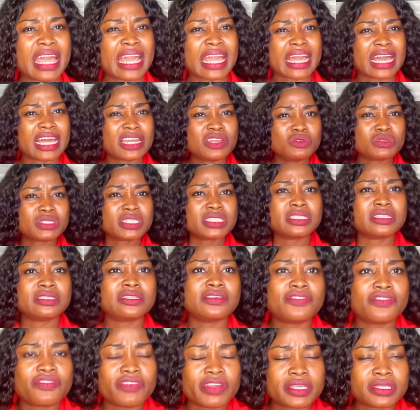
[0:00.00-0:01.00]
Can you see the
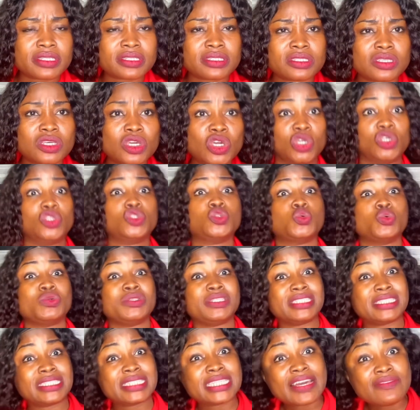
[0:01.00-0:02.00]
difference?
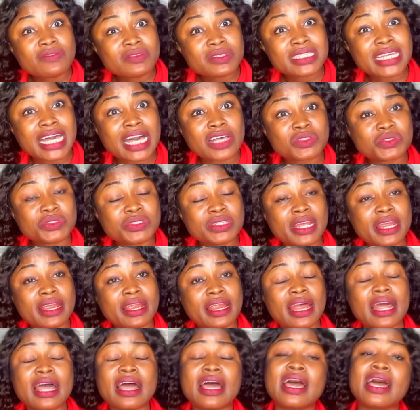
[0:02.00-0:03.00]
27,000
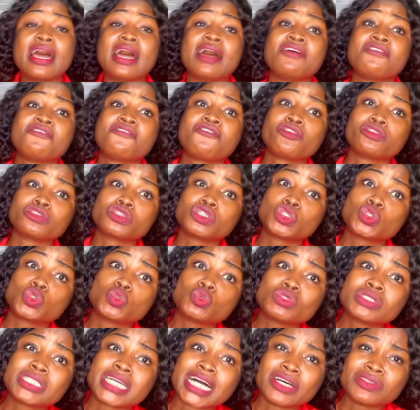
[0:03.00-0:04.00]
naira,
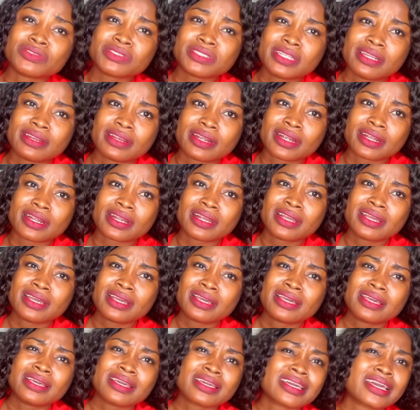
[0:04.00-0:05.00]
42,000 naira.
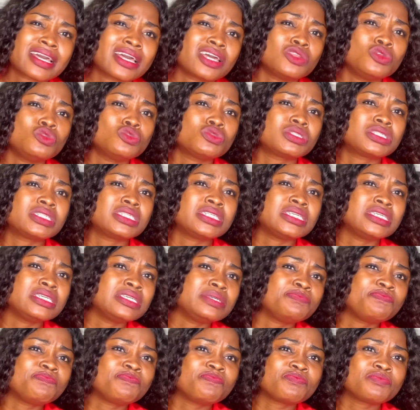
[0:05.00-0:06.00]
Can you see
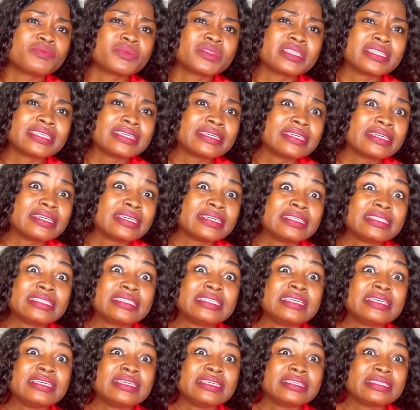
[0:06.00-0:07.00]

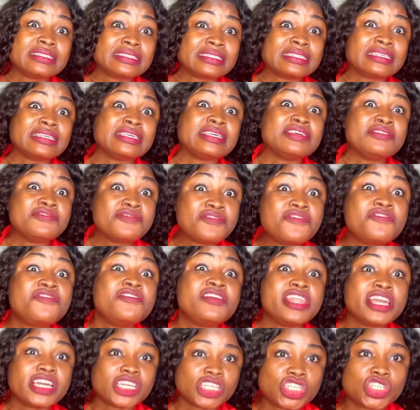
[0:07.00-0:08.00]
the
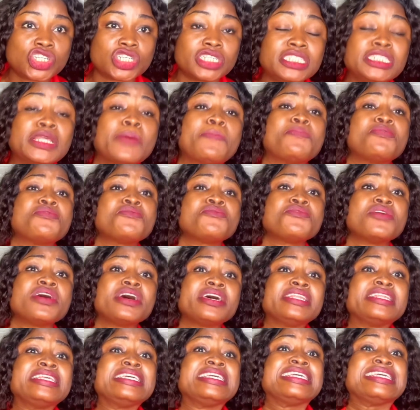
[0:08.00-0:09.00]
inflation, the
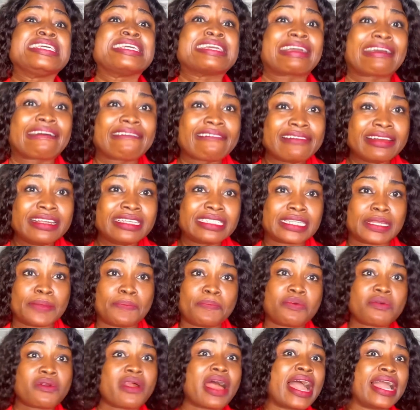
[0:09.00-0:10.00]
increase in
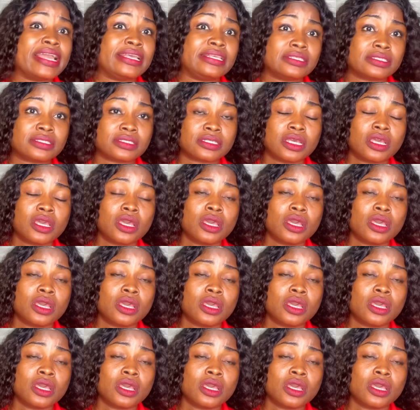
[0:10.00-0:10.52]
price